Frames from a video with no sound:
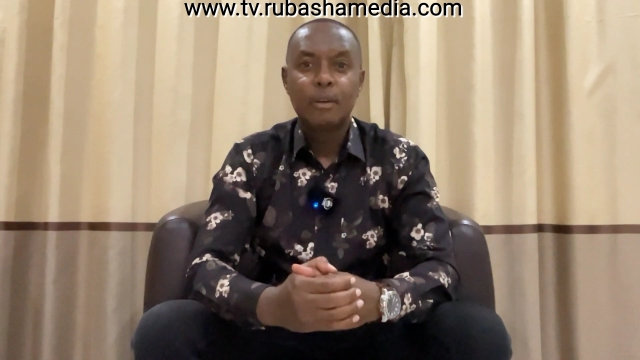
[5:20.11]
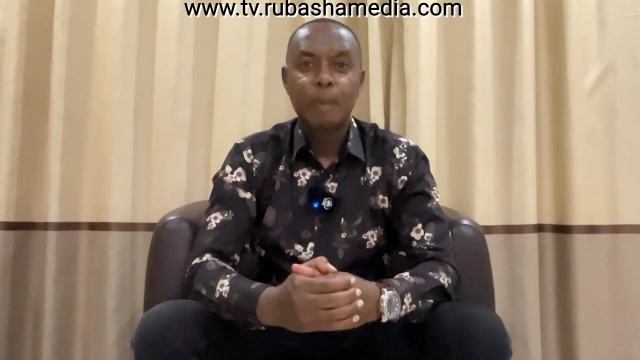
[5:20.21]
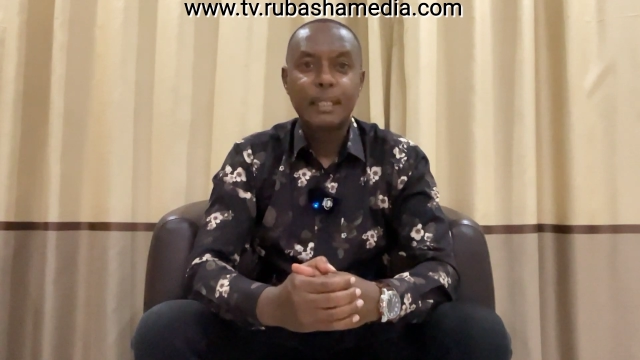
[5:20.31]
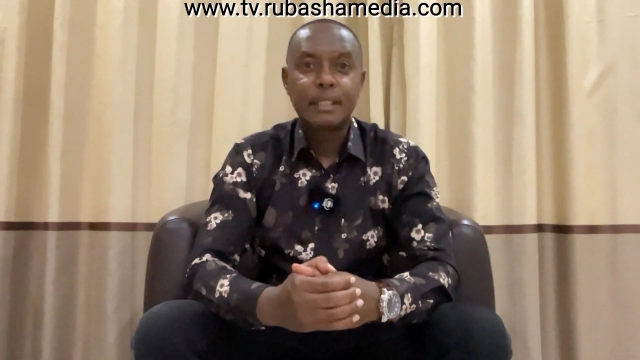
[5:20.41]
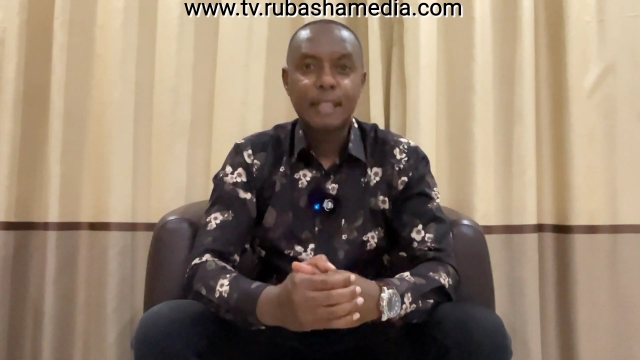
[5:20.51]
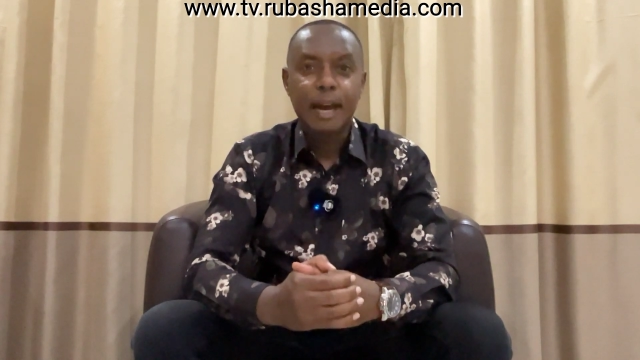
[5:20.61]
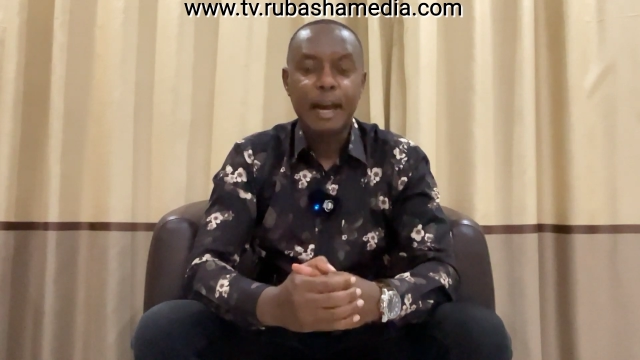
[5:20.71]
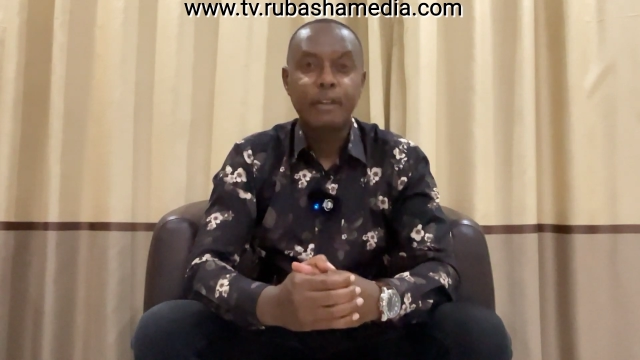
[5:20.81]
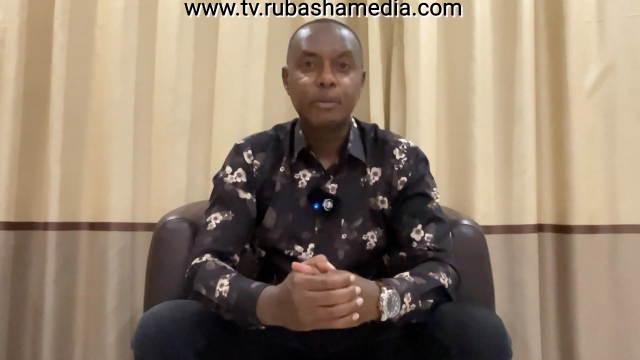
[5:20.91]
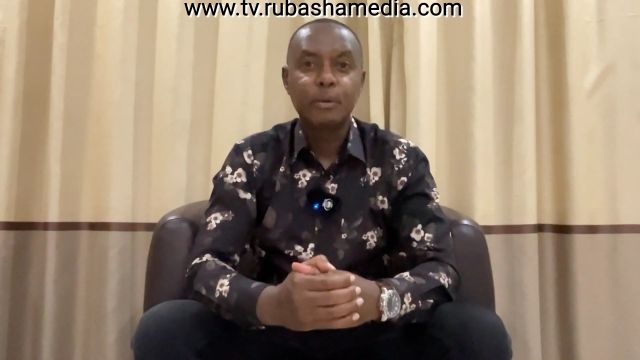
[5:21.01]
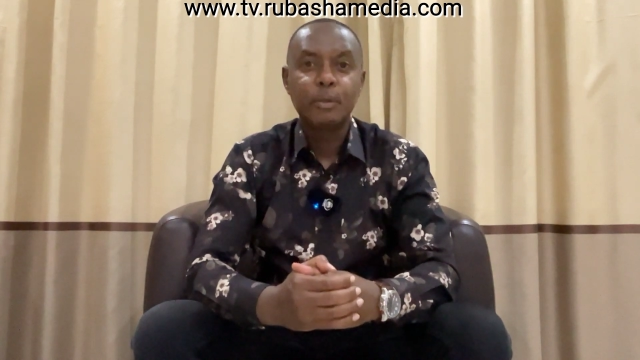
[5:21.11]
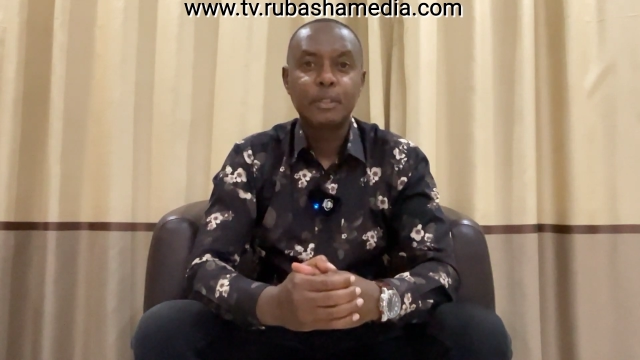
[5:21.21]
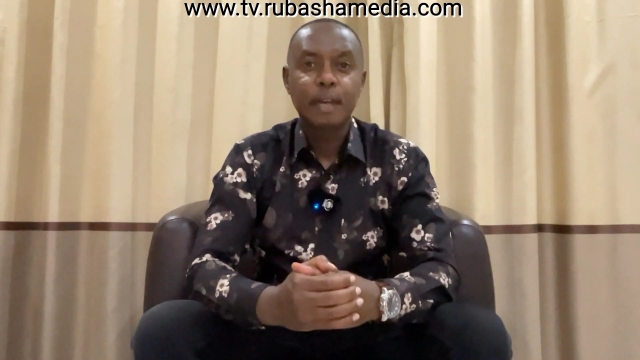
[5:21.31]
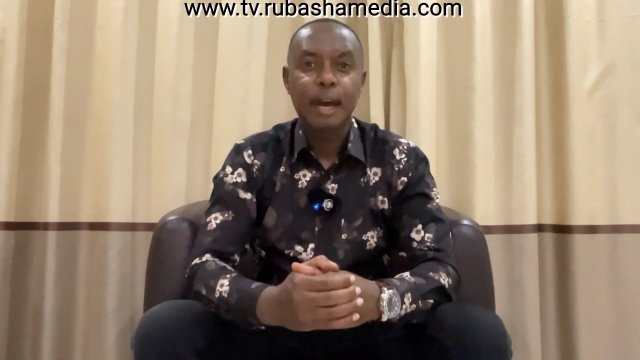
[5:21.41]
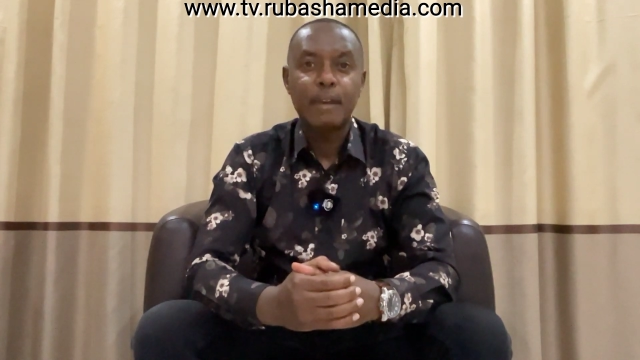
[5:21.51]
but it's hard
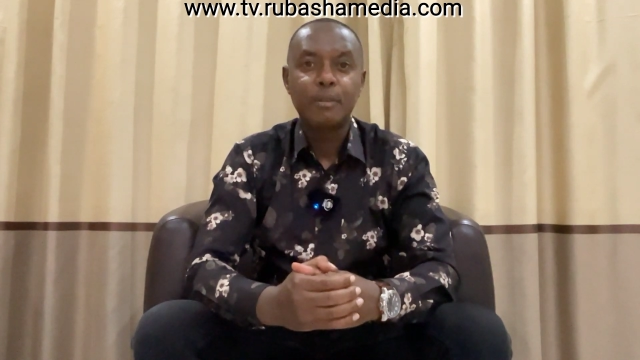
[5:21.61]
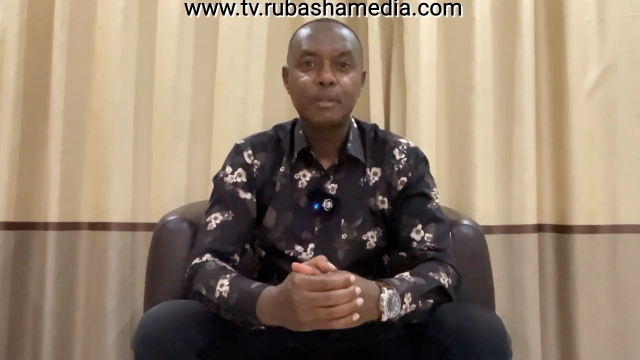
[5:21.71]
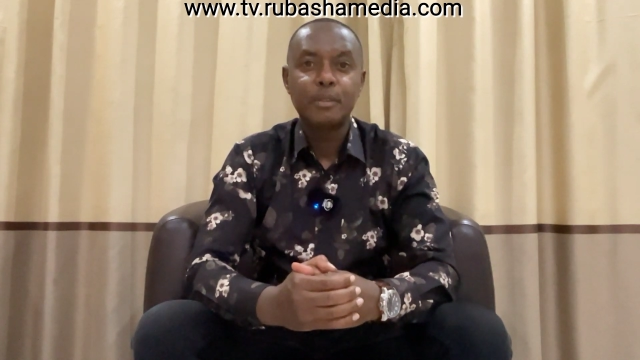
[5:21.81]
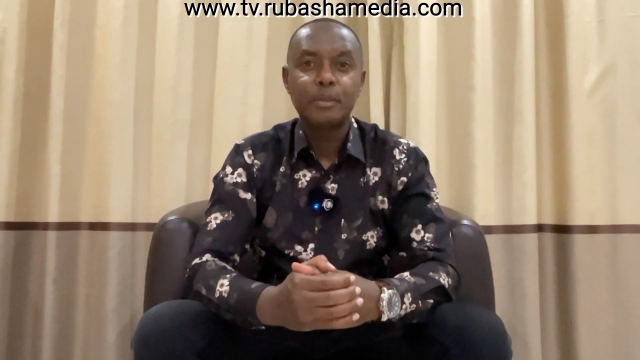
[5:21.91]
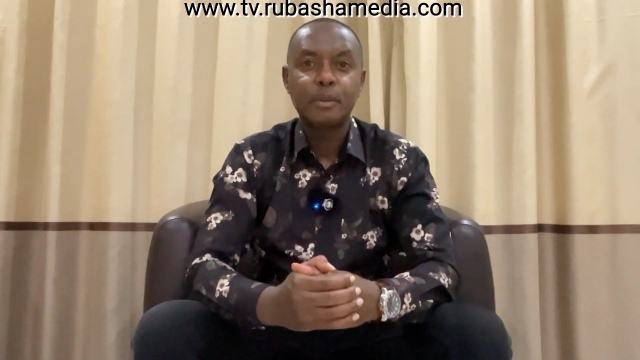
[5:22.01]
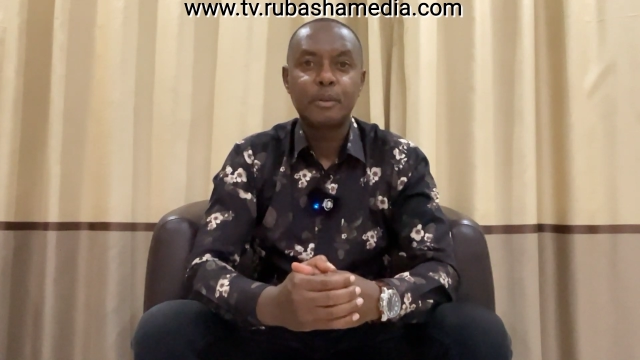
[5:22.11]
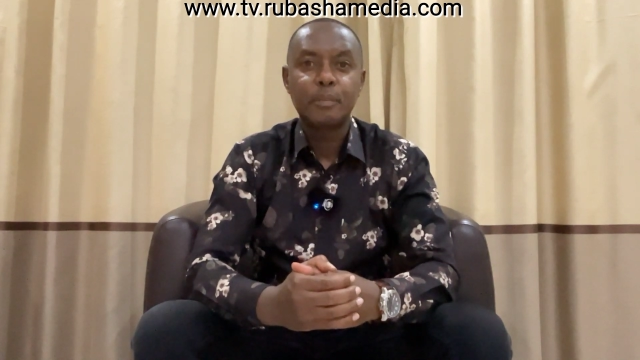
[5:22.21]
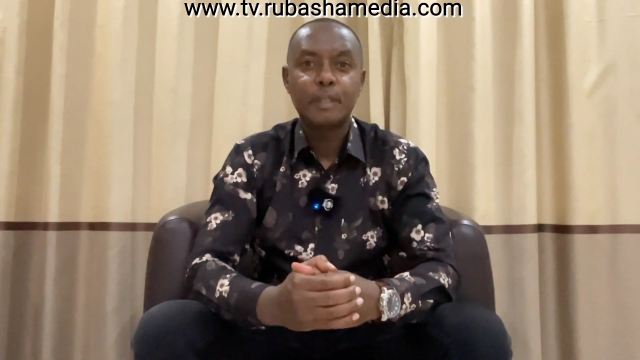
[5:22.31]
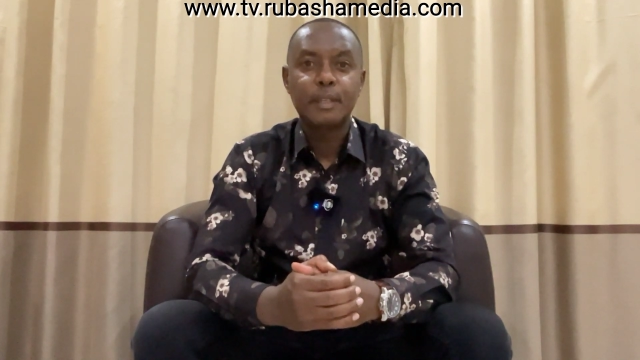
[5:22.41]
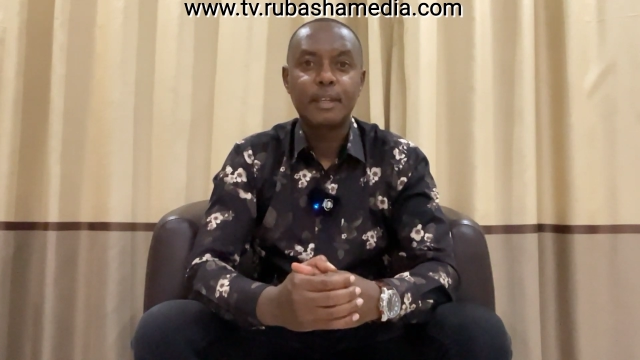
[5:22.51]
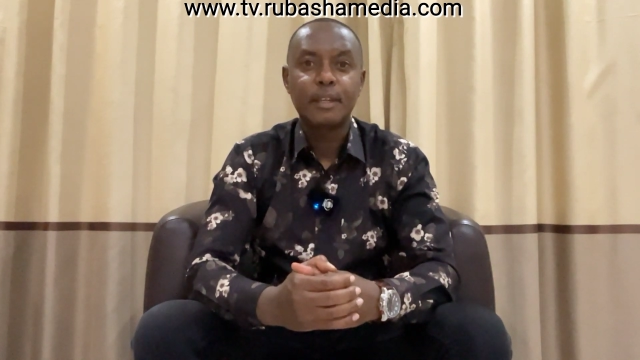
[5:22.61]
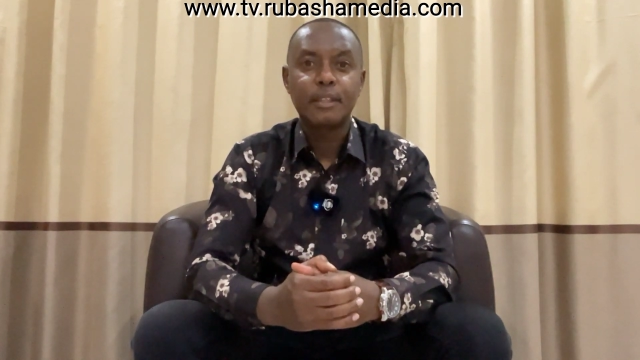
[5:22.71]
always. Alois is going to be there.